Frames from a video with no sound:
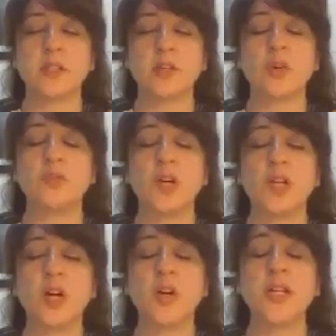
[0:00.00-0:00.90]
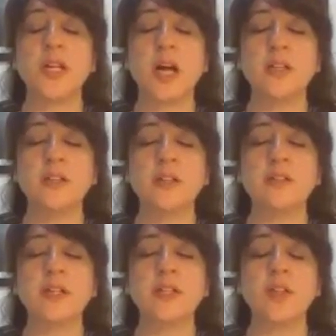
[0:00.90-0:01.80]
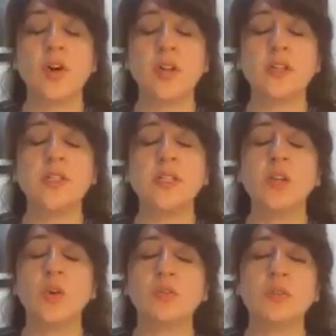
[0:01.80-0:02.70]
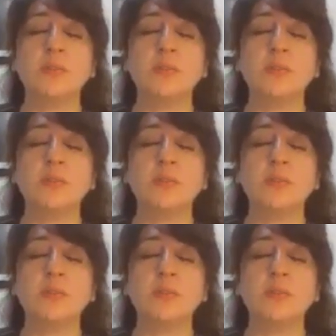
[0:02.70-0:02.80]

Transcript: of allowing others' authority over me.